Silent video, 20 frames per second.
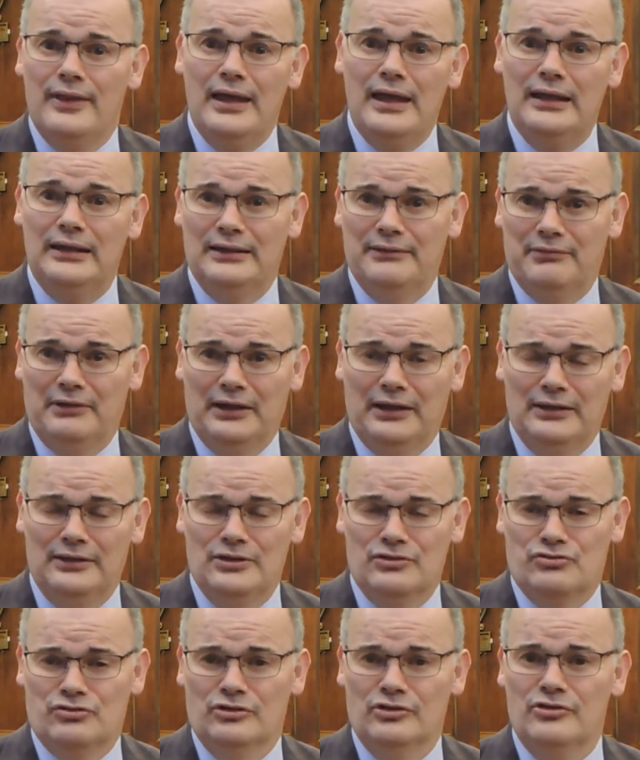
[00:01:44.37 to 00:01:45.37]
their living
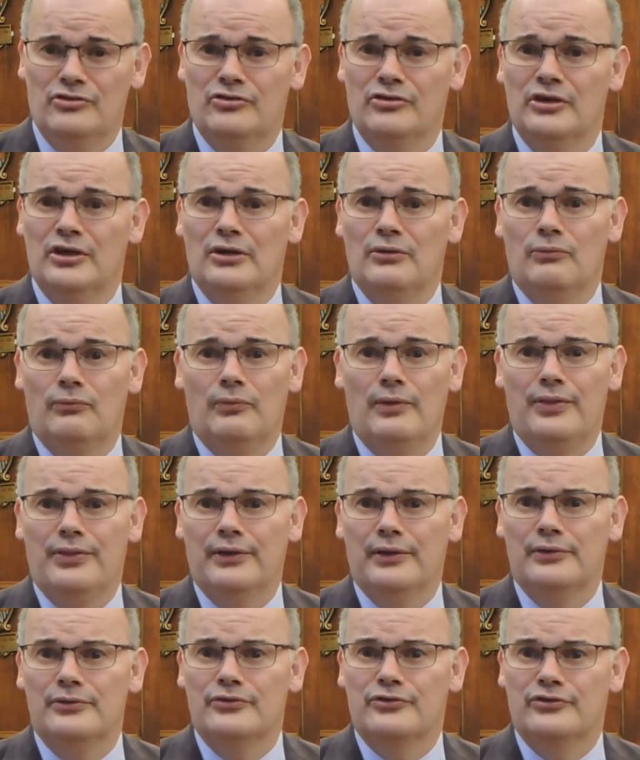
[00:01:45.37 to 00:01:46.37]
conditions with
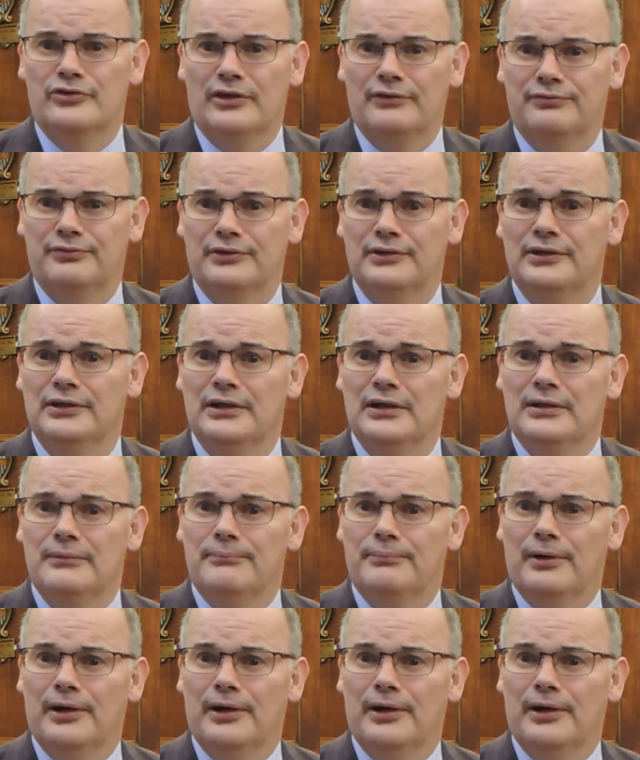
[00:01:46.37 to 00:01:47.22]
those suffered